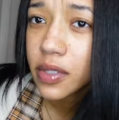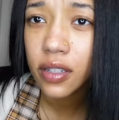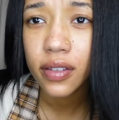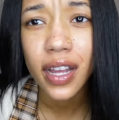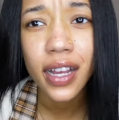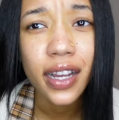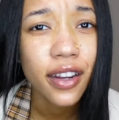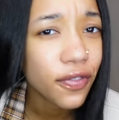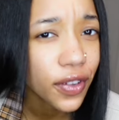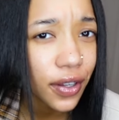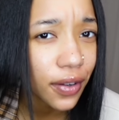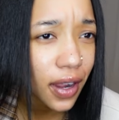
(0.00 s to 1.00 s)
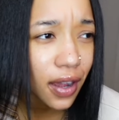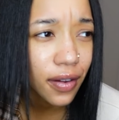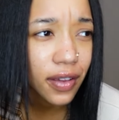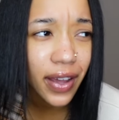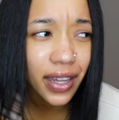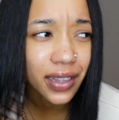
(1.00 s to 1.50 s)
So now I gotta figure out
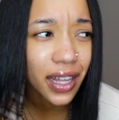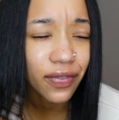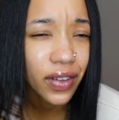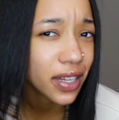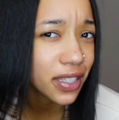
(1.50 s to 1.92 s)
if I can like find